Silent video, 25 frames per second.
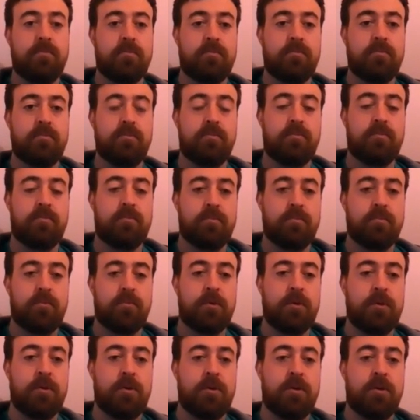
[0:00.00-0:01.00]

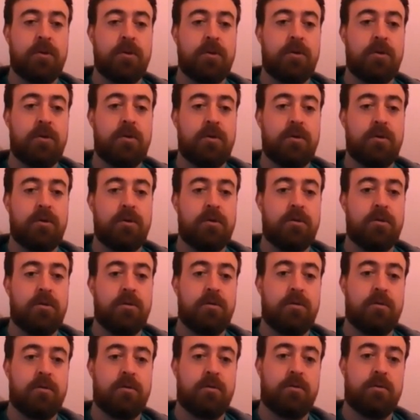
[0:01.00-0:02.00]

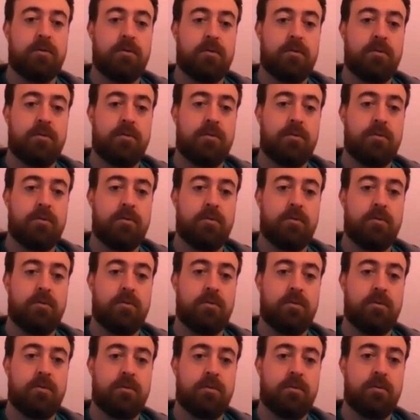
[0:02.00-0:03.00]

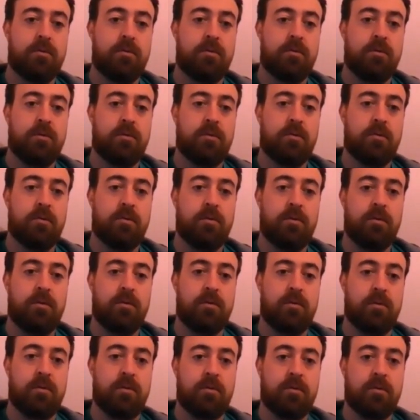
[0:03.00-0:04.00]

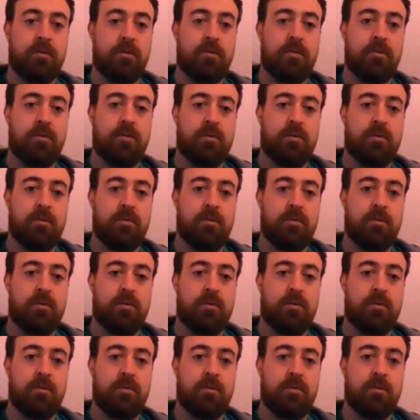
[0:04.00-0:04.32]
(silent)